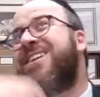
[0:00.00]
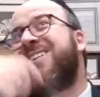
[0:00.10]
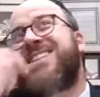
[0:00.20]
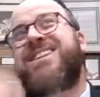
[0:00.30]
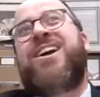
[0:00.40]
You
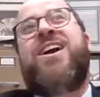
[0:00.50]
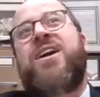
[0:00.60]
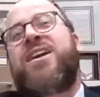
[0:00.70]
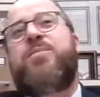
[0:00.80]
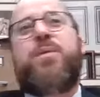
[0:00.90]
know, sit there
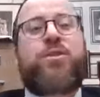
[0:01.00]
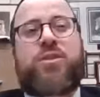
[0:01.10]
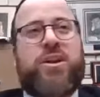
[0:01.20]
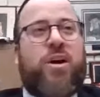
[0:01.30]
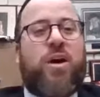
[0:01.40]

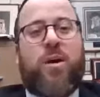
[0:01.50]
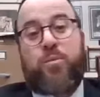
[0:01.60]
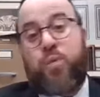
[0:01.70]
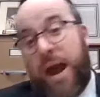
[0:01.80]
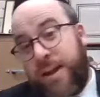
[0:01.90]
biblical. You know,
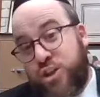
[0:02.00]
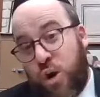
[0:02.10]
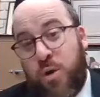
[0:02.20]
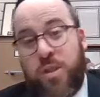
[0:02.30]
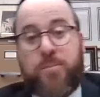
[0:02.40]
I can
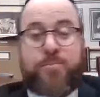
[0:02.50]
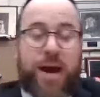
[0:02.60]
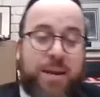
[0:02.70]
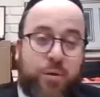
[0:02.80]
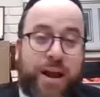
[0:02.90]
show in the
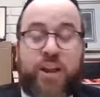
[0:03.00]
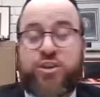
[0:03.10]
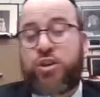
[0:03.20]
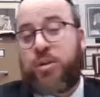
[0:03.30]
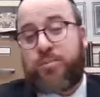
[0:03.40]
Bible. I can
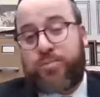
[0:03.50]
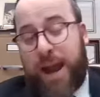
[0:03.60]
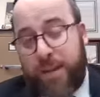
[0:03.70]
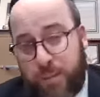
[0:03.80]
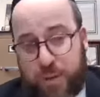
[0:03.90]
show the
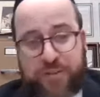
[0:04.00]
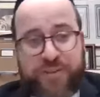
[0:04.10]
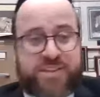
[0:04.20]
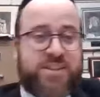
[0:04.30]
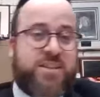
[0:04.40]
Bible
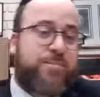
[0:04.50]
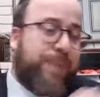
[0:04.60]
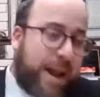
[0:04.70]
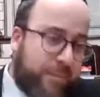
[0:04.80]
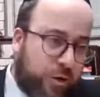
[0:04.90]
prophecies, the
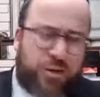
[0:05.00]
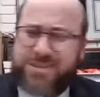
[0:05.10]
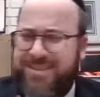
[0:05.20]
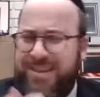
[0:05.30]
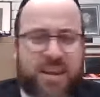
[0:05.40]
Bible
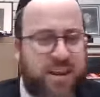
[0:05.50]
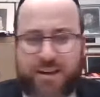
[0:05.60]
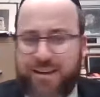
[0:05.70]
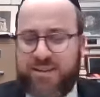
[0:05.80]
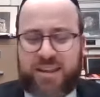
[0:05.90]
codes.
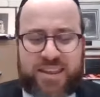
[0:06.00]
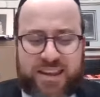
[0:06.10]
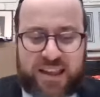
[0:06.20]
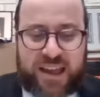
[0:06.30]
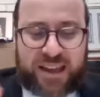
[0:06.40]
None of
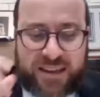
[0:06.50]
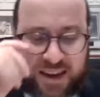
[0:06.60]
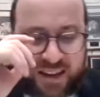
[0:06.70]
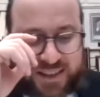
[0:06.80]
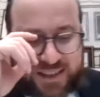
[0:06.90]
that.
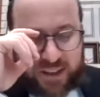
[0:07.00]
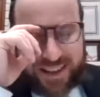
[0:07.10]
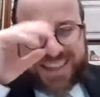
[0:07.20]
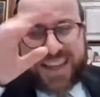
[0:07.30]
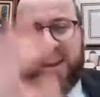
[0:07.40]
None of this stuff.
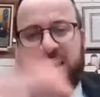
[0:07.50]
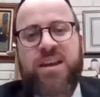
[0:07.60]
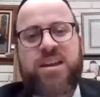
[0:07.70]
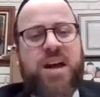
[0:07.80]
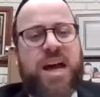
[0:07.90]
That's like
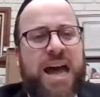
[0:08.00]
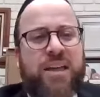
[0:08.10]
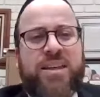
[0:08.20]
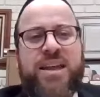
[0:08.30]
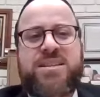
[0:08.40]
I
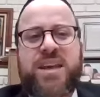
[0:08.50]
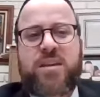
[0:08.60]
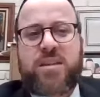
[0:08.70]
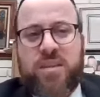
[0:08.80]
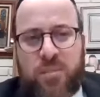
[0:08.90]
look at it as
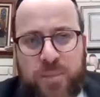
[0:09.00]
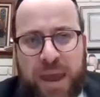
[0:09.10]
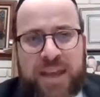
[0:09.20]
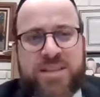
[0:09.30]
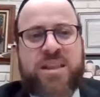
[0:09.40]
like the
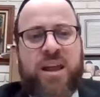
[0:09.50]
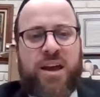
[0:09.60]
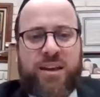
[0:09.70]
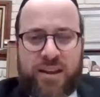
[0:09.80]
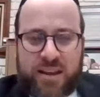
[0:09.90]

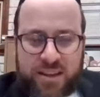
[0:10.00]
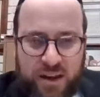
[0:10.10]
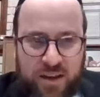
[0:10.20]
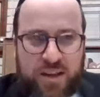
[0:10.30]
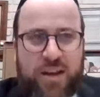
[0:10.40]
baseline, like
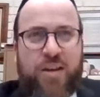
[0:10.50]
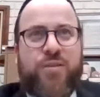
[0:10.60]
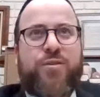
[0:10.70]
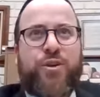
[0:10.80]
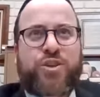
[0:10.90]
the
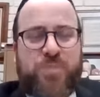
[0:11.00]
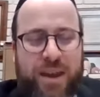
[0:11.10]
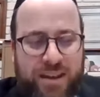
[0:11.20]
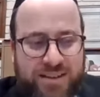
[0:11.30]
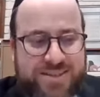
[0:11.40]
first
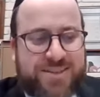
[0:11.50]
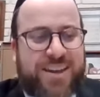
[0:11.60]
base.